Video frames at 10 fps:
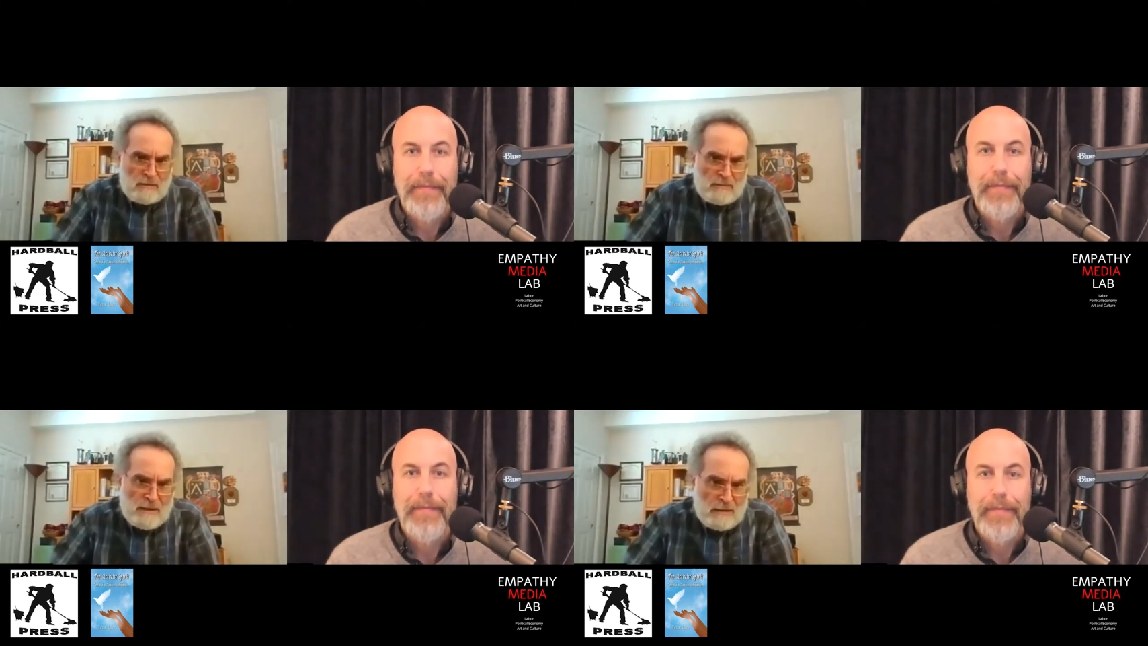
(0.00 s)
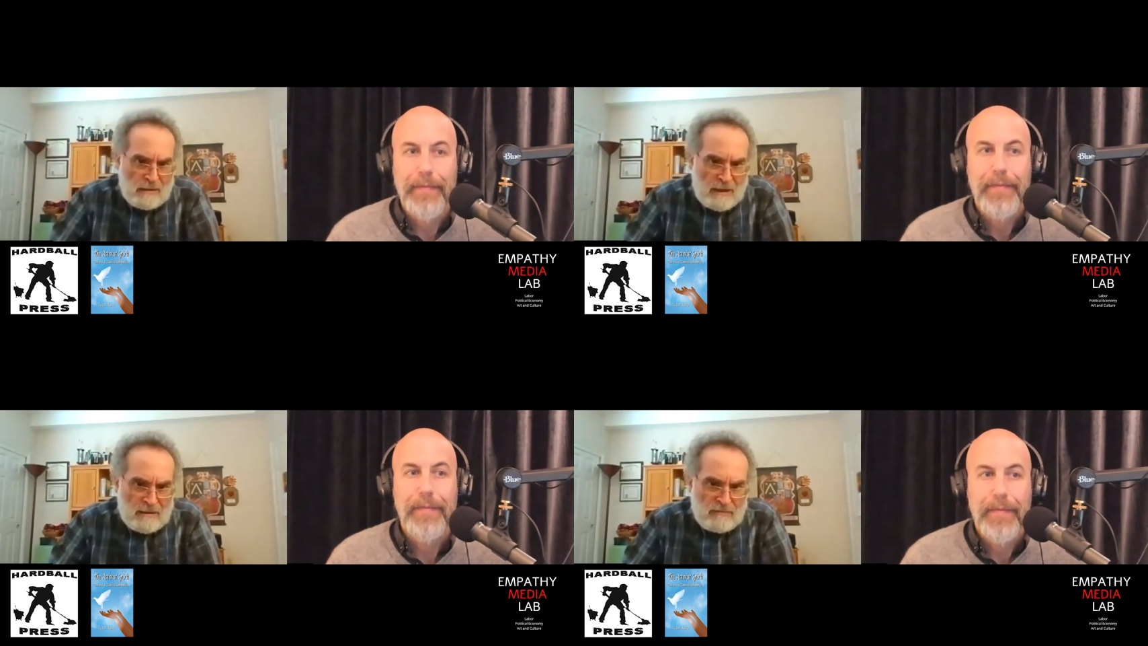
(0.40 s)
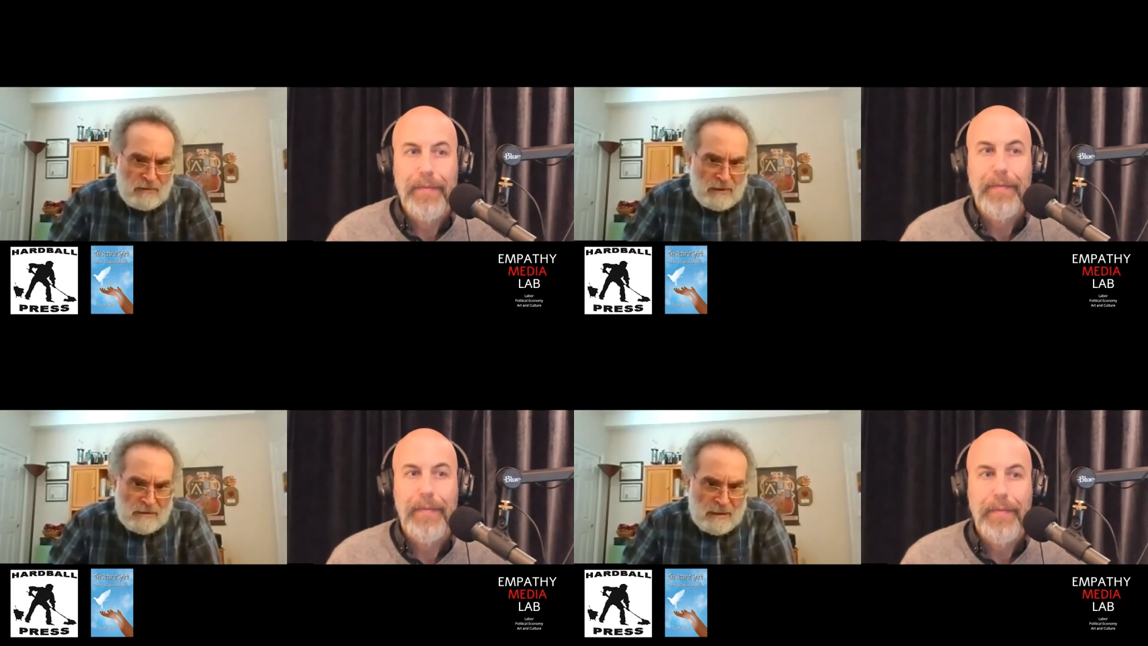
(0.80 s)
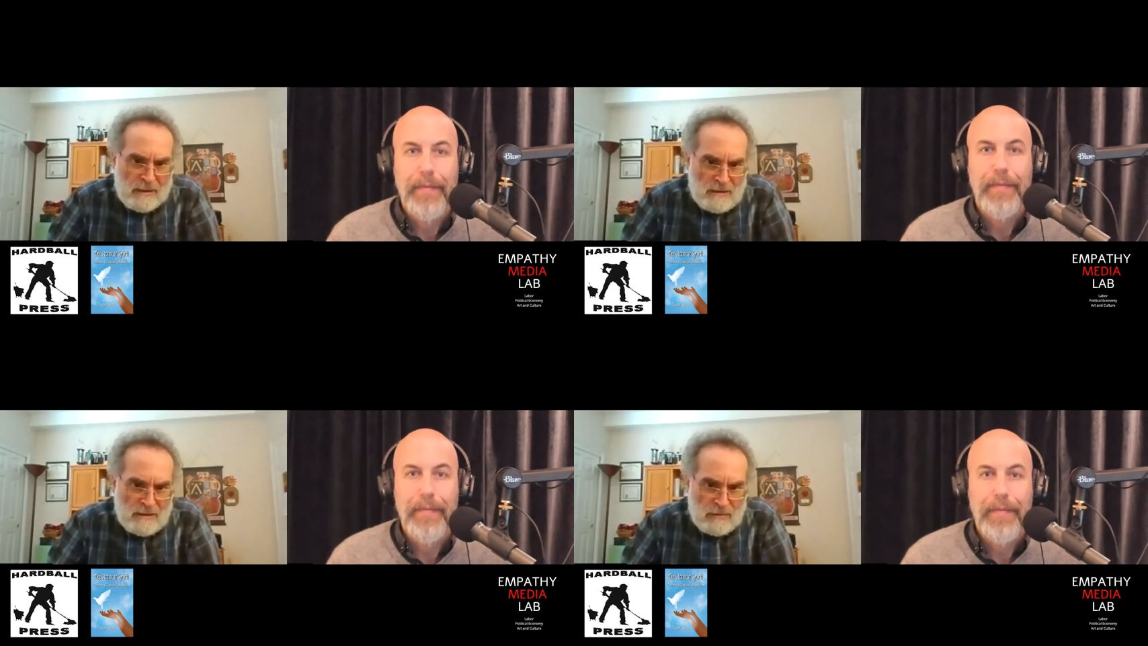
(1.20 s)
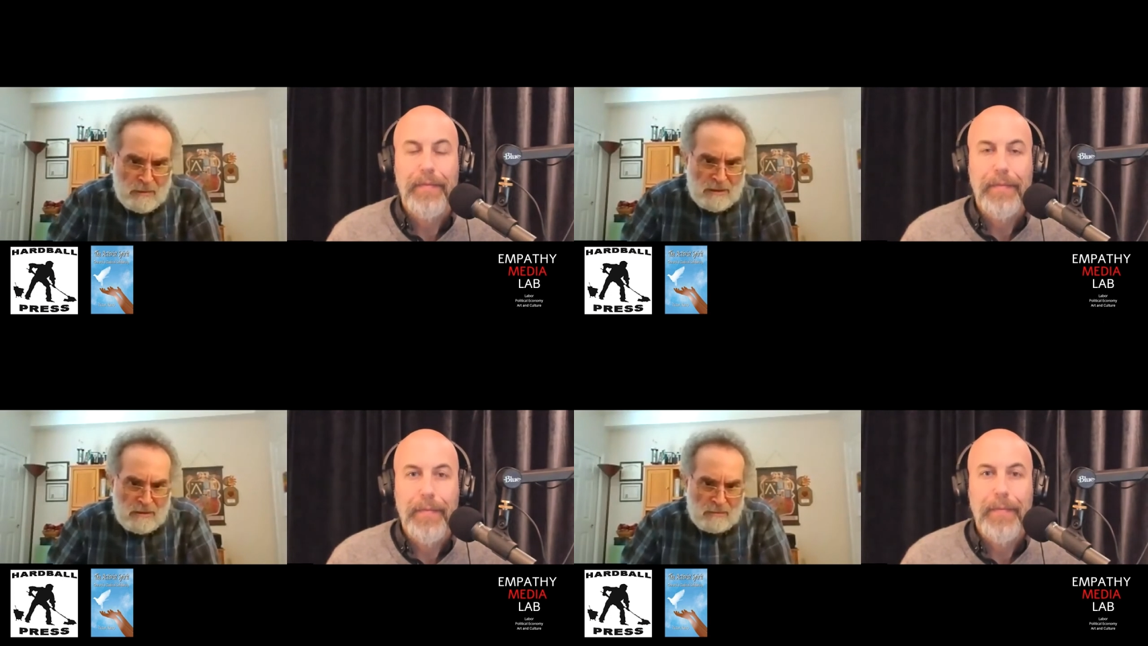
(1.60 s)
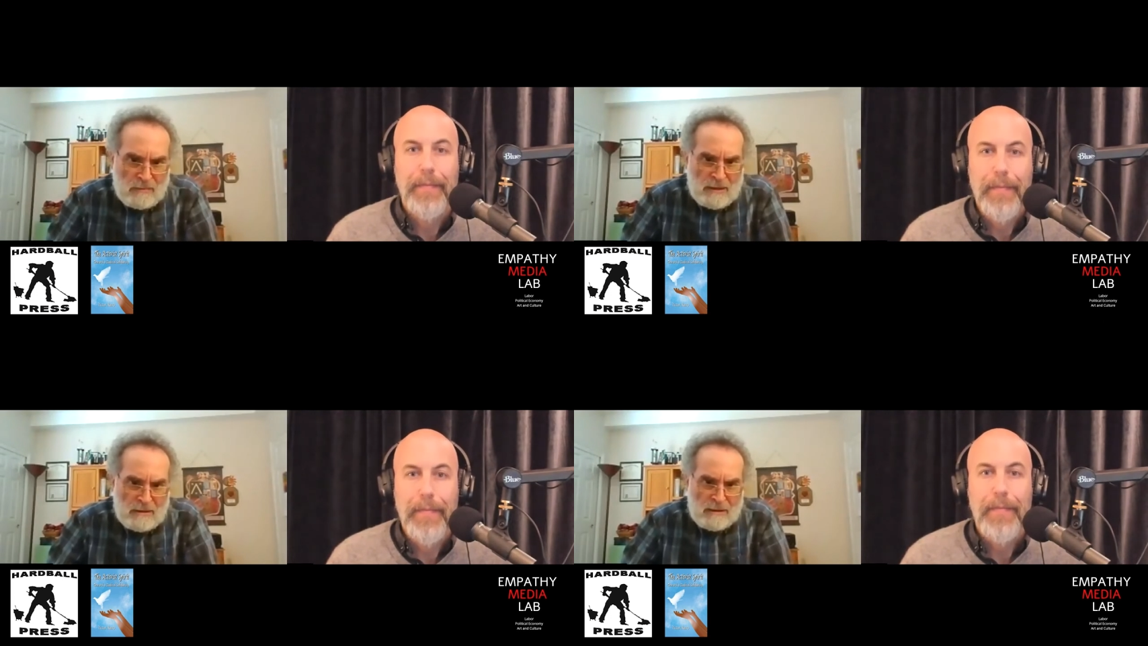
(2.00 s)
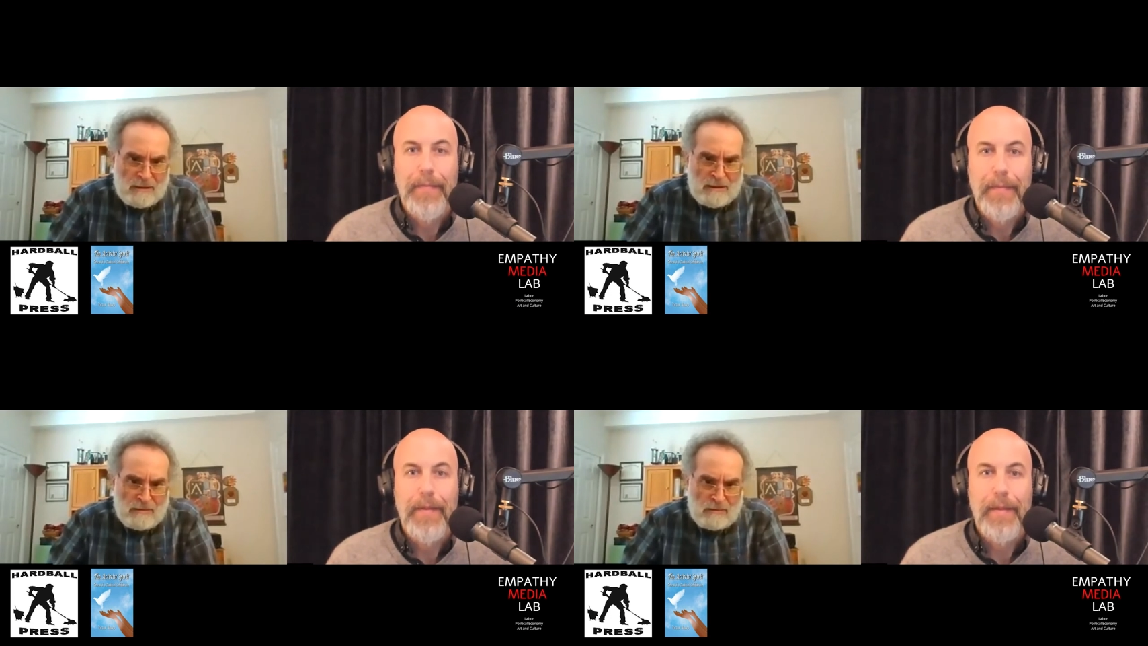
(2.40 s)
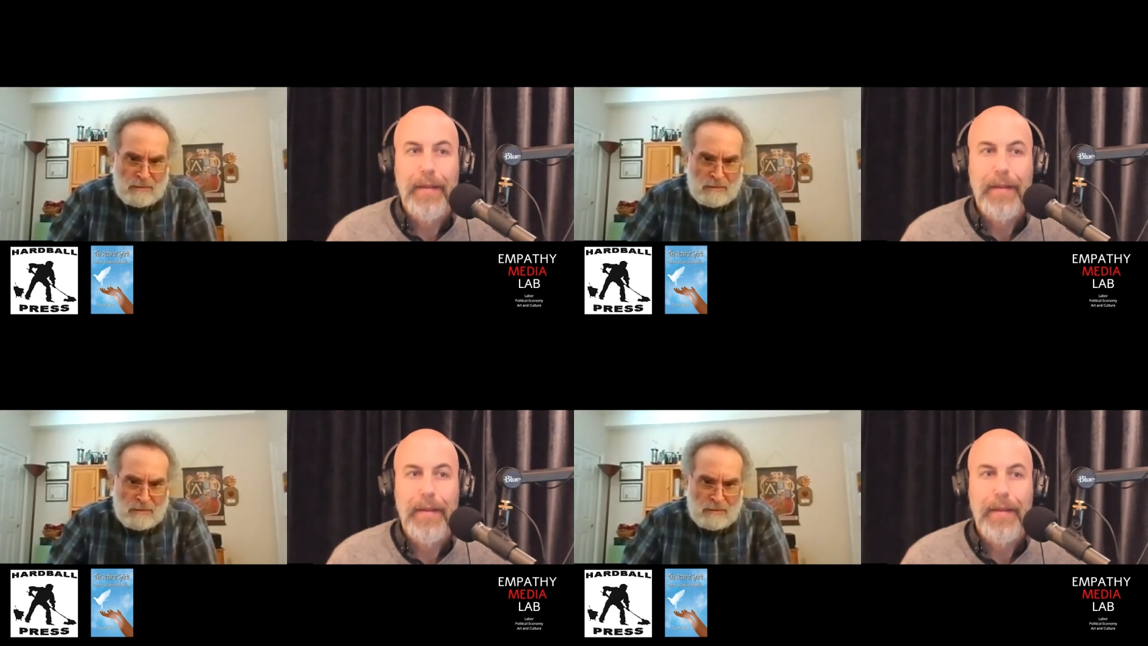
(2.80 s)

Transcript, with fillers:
Speaker 1: He would have been at the front lines. He would have been on the picket lines.